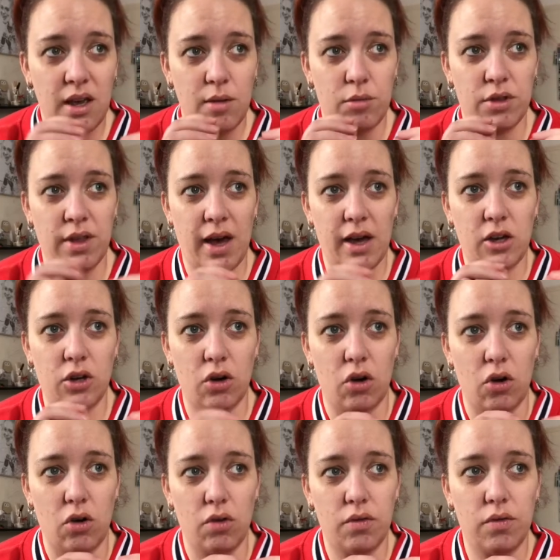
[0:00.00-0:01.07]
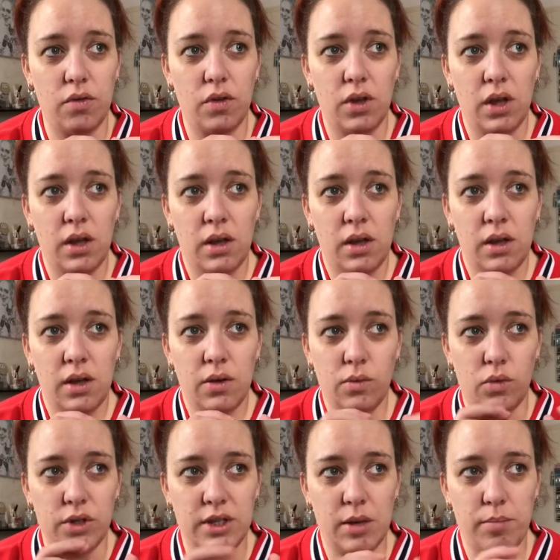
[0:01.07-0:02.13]
but that cough
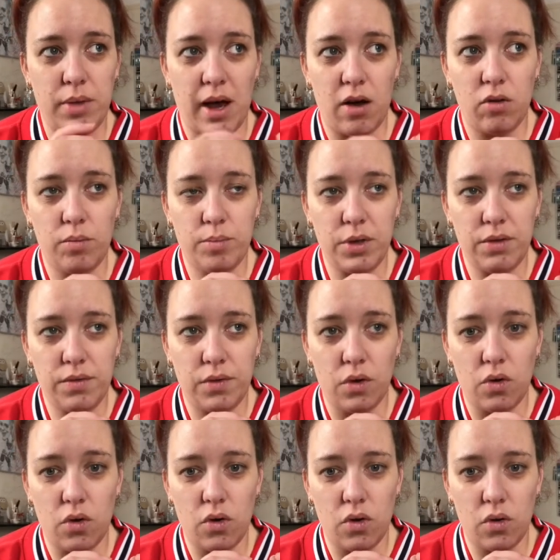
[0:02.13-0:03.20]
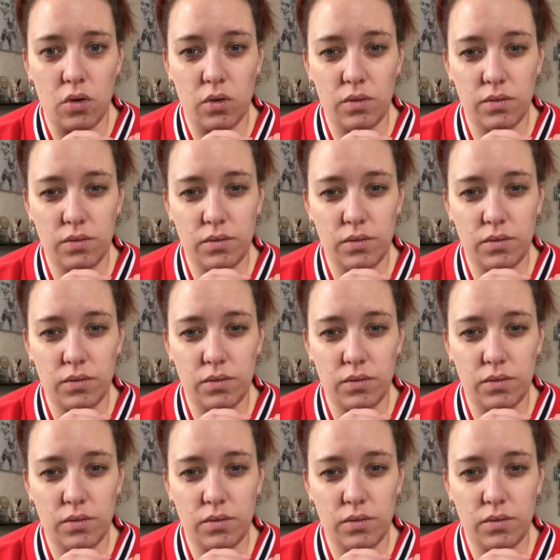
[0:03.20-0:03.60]
was about before